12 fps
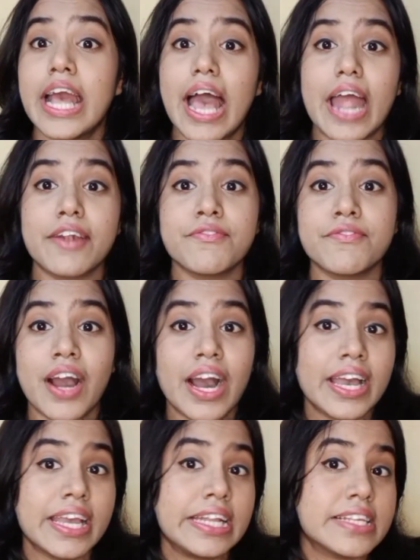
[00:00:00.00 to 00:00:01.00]
and
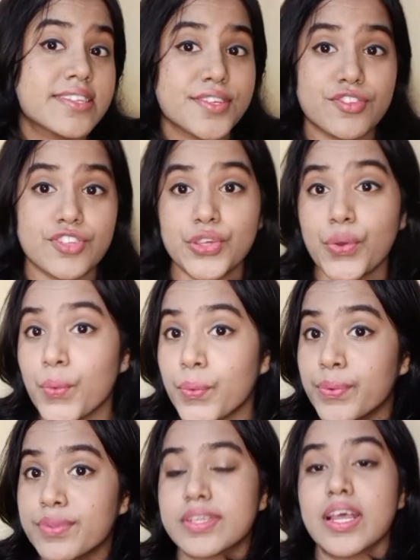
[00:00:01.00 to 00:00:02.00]
why this is
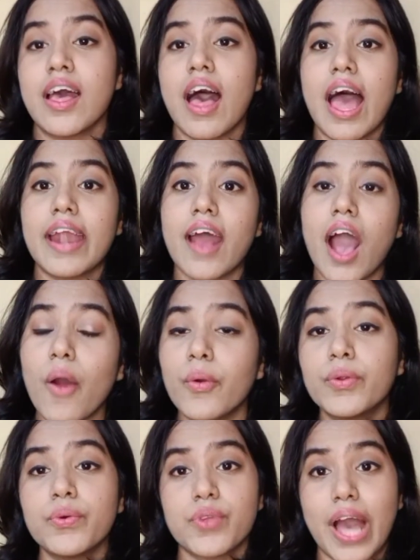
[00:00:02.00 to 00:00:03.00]
used and how
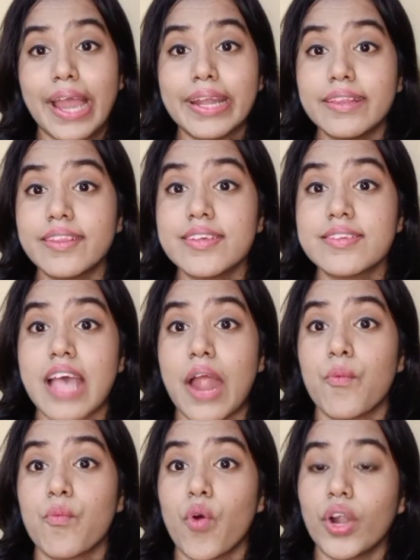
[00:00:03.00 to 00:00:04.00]
to write this
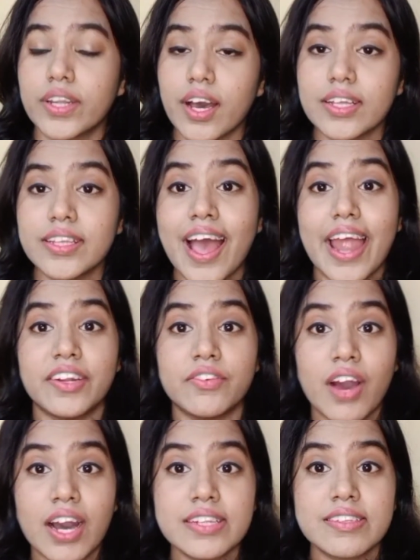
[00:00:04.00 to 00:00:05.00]
and what are the
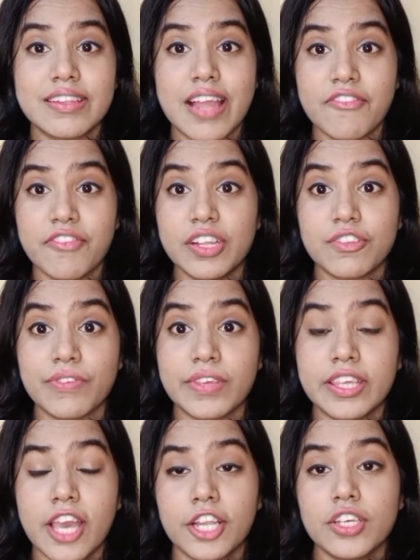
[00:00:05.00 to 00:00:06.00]
advanced levels we
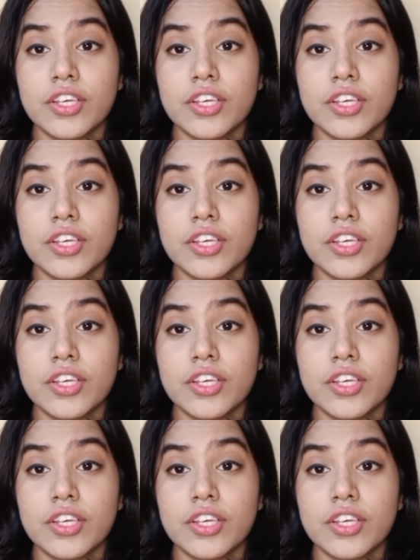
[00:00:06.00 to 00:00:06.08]
can